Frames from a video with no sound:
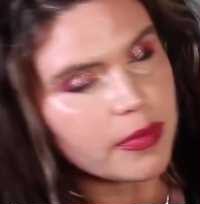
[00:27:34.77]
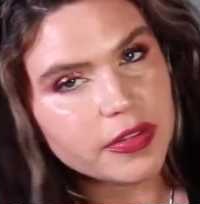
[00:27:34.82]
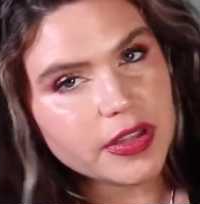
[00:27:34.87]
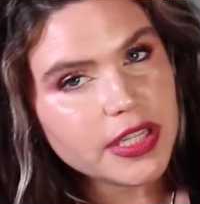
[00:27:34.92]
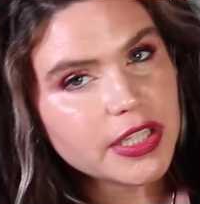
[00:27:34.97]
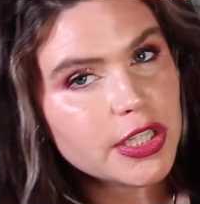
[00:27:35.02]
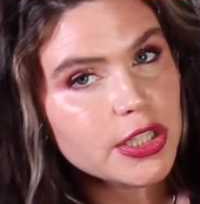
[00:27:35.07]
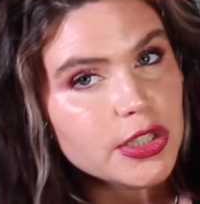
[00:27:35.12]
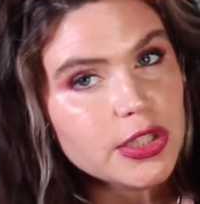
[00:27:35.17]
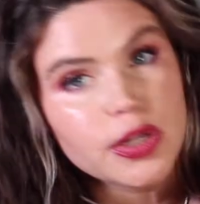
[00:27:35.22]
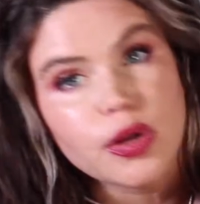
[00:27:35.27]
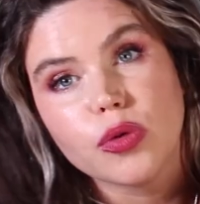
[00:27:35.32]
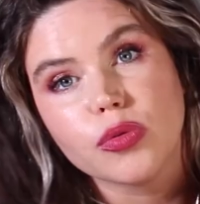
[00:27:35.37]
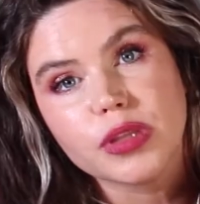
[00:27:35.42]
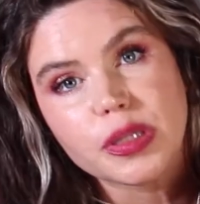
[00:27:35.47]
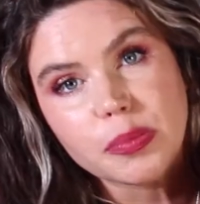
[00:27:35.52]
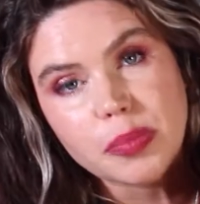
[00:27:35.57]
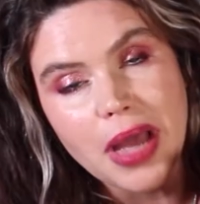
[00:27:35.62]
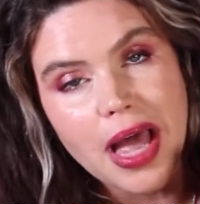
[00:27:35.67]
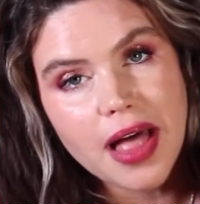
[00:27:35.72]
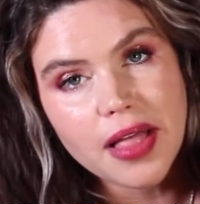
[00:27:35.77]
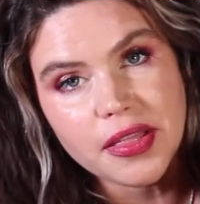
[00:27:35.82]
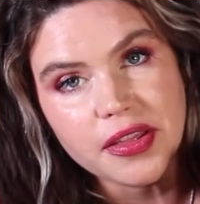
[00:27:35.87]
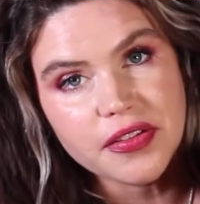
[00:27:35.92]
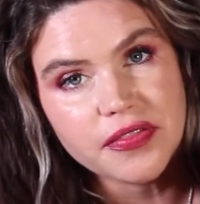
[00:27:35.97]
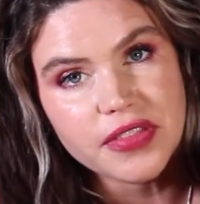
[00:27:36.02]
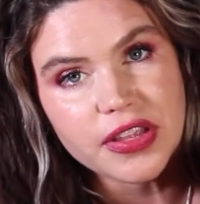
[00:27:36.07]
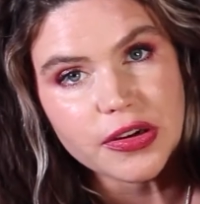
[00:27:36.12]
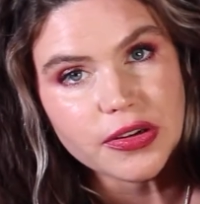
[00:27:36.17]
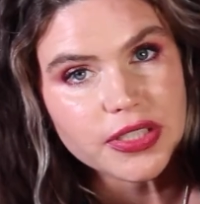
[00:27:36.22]
This is the only palette
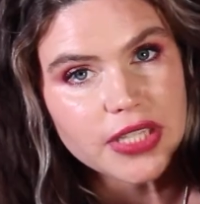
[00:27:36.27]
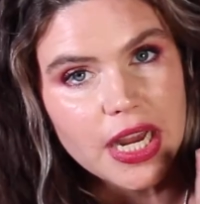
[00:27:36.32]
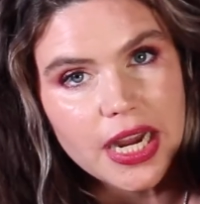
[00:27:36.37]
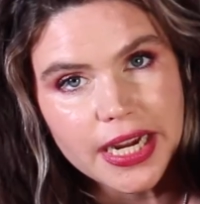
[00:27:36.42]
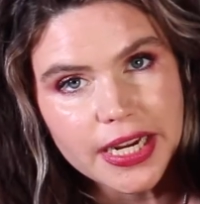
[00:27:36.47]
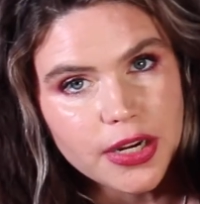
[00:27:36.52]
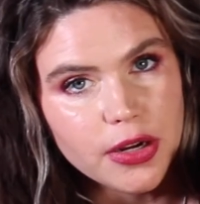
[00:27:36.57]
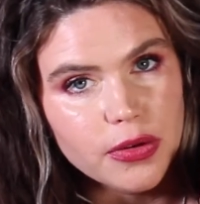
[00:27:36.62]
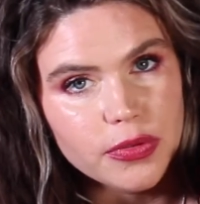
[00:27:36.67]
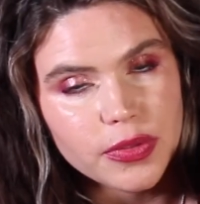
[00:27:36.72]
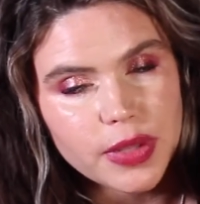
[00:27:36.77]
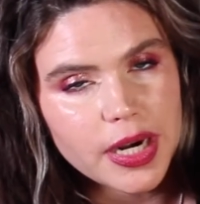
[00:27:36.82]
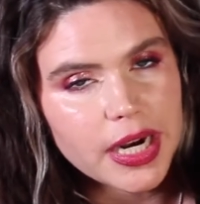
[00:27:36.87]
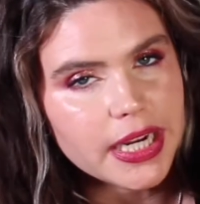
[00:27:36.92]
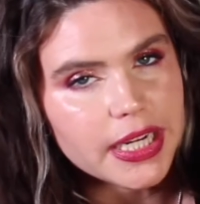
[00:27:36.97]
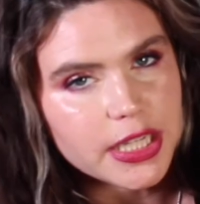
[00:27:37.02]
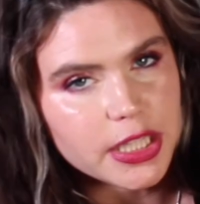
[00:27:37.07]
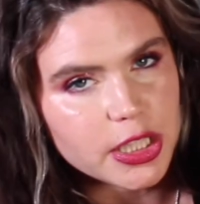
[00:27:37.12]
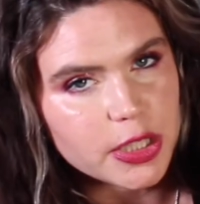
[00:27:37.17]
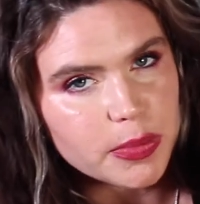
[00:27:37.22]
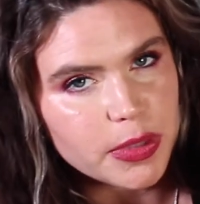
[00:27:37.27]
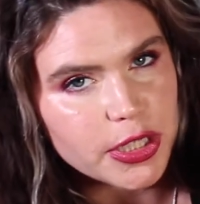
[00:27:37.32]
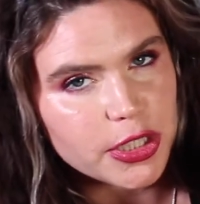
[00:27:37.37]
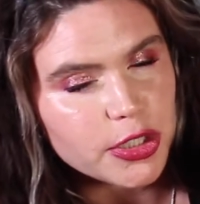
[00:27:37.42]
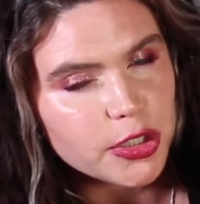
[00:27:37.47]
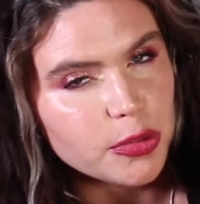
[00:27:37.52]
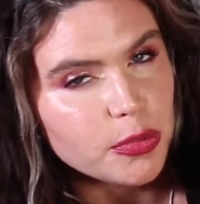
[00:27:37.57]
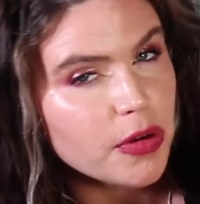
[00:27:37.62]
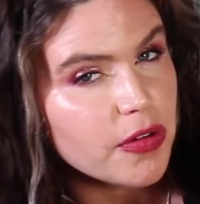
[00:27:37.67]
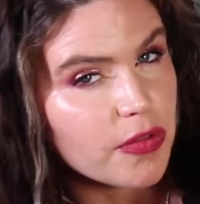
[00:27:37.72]
of theirs I own that I can speak
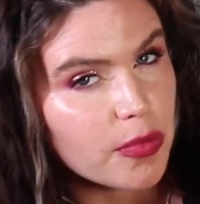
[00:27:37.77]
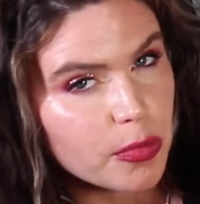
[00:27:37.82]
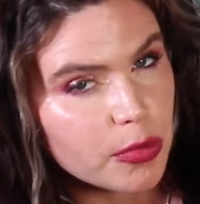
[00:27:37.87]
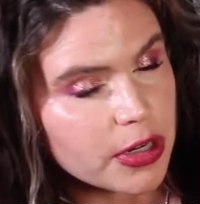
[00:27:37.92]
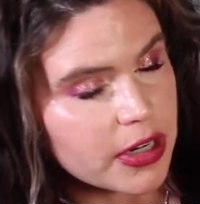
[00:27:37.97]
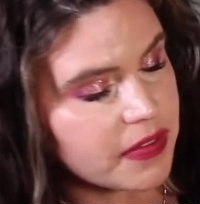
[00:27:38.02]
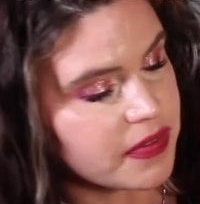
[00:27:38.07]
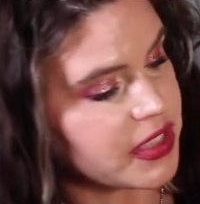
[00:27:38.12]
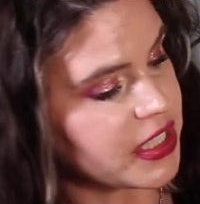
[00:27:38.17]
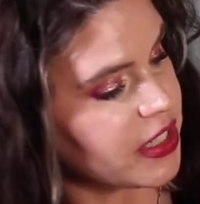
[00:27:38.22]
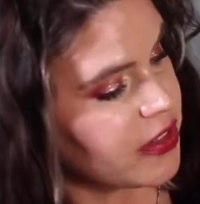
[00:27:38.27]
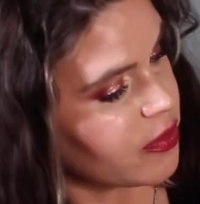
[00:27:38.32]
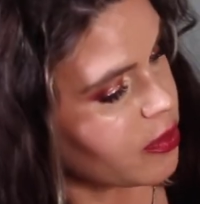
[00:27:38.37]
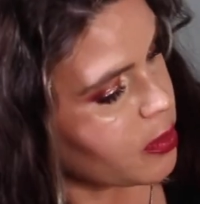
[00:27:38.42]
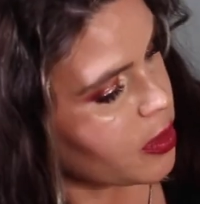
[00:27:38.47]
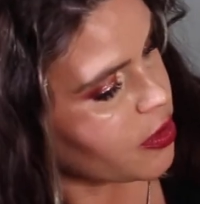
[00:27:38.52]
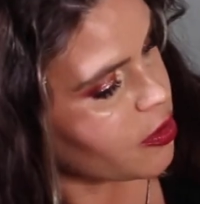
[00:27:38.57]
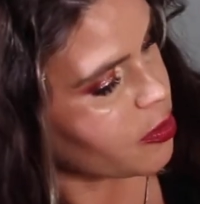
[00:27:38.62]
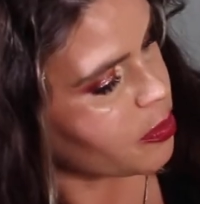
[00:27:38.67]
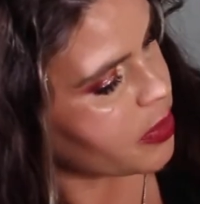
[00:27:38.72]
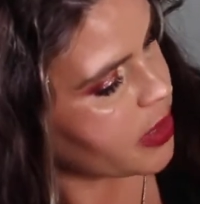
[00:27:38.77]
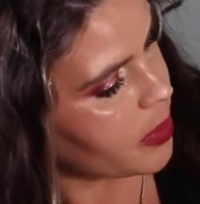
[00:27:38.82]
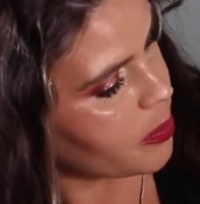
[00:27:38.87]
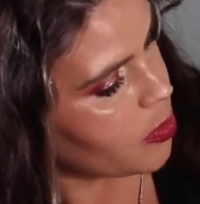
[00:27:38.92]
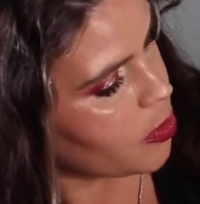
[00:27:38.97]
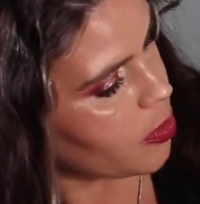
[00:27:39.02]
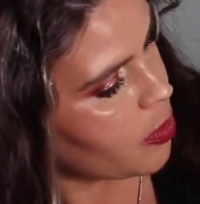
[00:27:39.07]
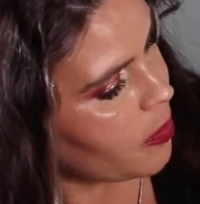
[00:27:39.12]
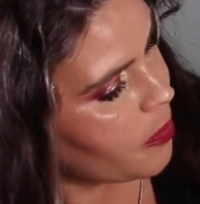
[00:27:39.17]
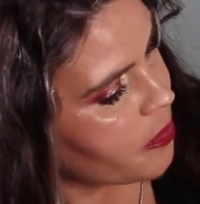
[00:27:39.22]
to, but from what I've seen from other
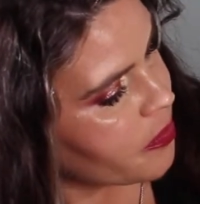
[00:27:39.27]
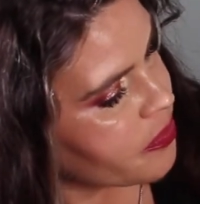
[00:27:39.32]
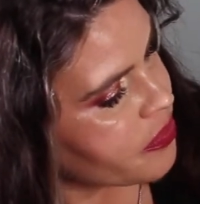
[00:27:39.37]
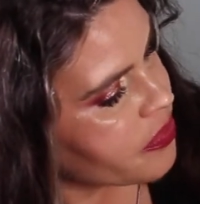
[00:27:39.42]
people.